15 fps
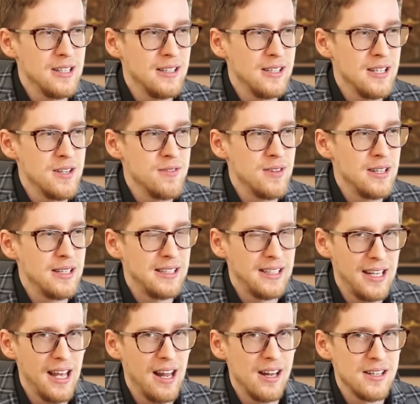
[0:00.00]
I live in
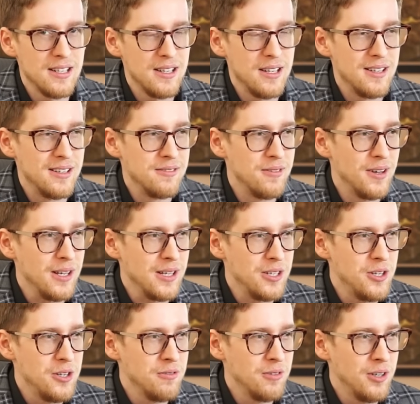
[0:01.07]
Canada, in
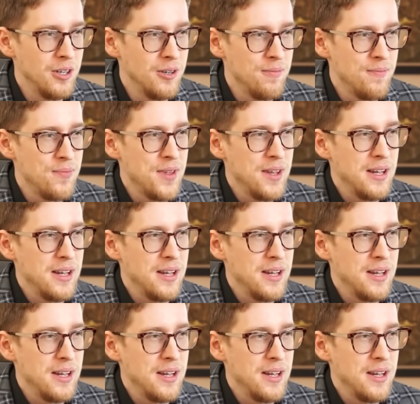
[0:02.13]
Vancouver.